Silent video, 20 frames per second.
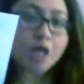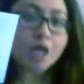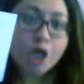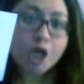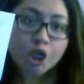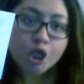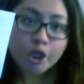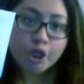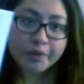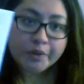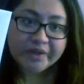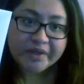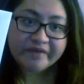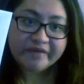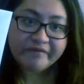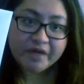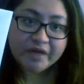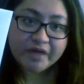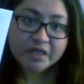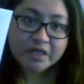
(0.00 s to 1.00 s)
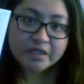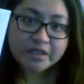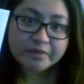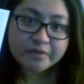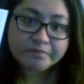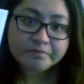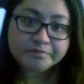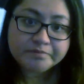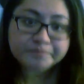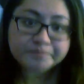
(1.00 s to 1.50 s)
clothing fund.
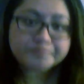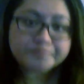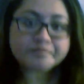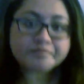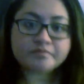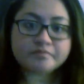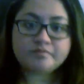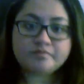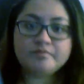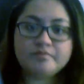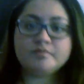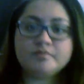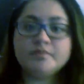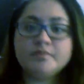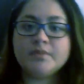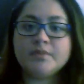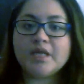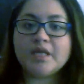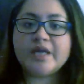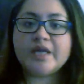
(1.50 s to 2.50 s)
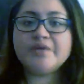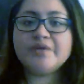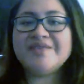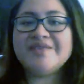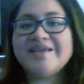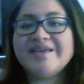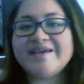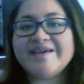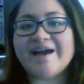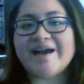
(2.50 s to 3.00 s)
I don't
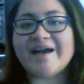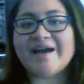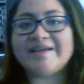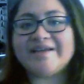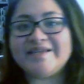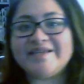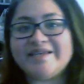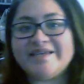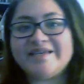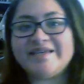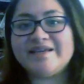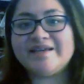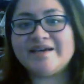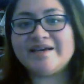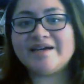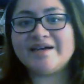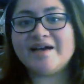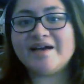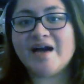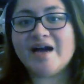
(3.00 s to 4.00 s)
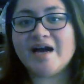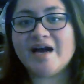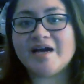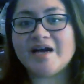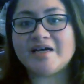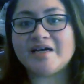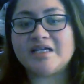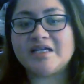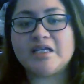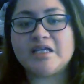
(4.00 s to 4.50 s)
think I need
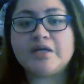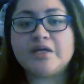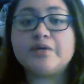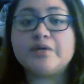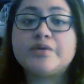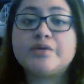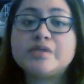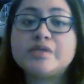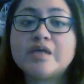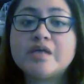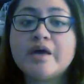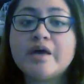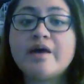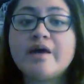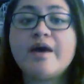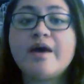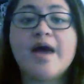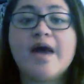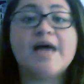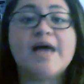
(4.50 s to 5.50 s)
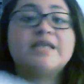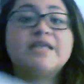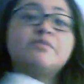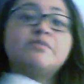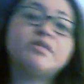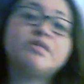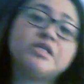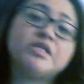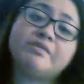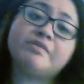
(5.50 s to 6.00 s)
clothes as
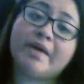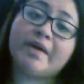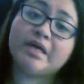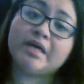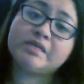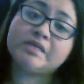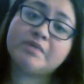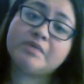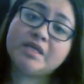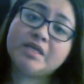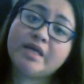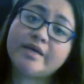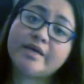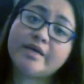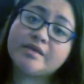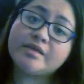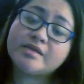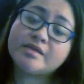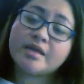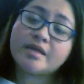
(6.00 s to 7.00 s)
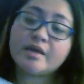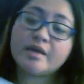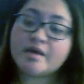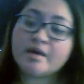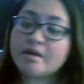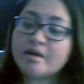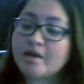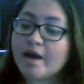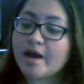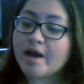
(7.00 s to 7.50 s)
much as my husband does,
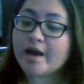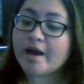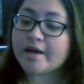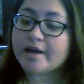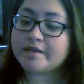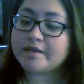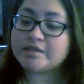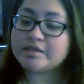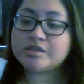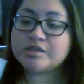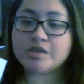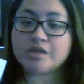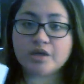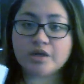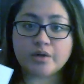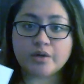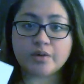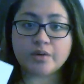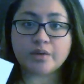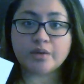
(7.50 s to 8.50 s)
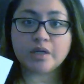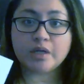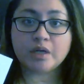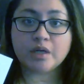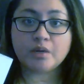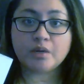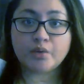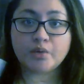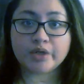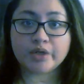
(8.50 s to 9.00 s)
so
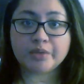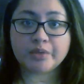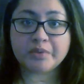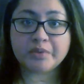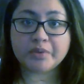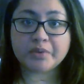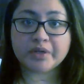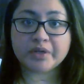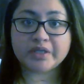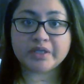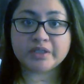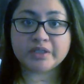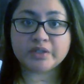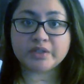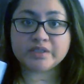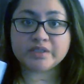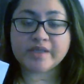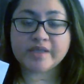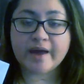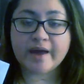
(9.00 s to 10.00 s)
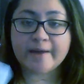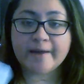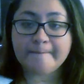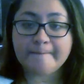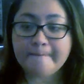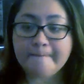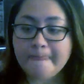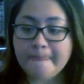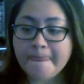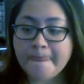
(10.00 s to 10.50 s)
we're going to be working towards that.
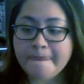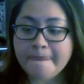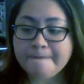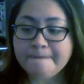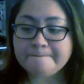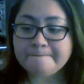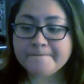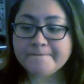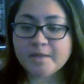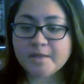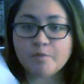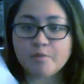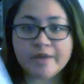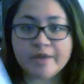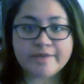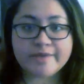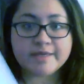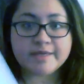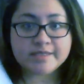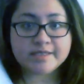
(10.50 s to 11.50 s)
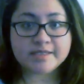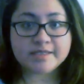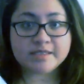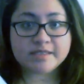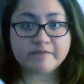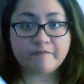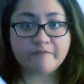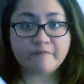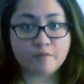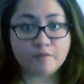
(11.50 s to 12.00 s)
When this
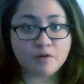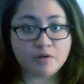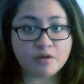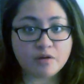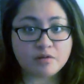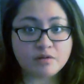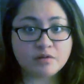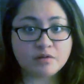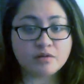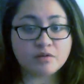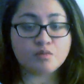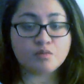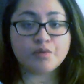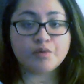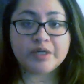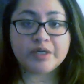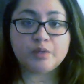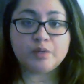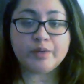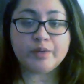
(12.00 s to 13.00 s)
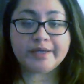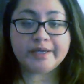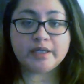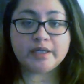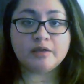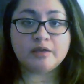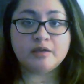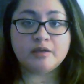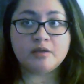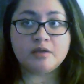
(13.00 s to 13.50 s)
is full, we
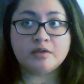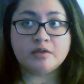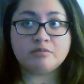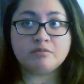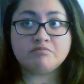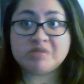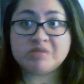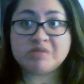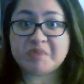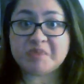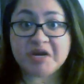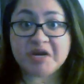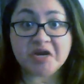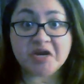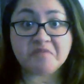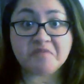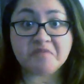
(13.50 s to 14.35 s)
will spend it